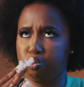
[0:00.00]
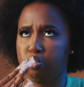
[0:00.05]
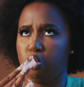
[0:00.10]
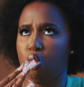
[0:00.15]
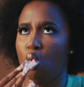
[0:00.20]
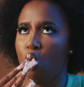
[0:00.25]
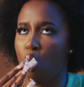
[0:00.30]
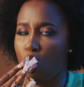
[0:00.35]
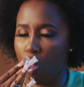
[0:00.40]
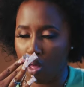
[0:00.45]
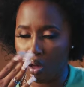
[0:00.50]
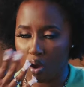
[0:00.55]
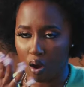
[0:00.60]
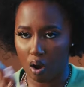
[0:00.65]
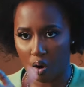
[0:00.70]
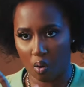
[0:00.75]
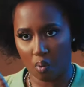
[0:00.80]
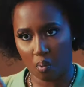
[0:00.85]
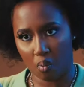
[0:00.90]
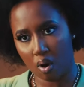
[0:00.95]
Ugh,
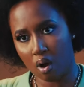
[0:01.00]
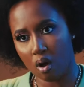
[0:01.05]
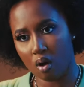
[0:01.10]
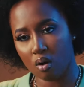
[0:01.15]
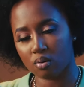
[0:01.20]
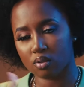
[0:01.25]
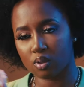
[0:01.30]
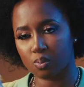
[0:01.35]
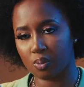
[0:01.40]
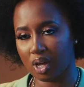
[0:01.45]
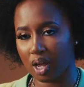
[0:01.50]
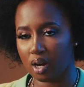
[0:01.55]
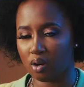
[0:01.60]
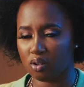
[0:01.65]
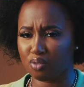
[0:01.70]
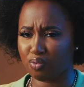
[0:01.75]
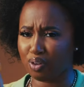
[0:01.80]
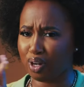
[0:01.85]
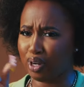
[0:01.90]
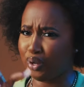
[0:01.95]
gross,
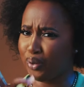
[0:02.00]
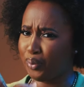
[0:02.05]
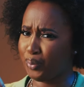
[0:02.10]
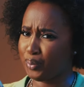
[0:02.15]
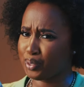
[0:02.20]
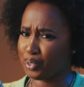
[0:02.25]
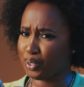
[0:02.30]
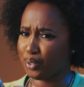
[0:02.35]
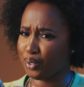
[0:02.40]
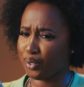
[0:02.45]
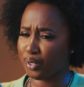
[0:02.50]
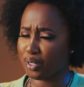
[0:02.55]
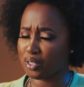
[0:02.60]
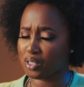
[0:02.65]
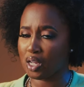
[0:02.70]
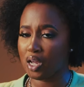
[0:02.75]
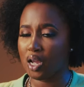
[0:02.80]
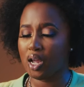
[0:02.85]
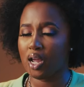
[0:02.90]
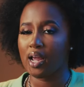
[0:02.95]
piano's for
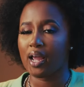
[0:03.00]
losers.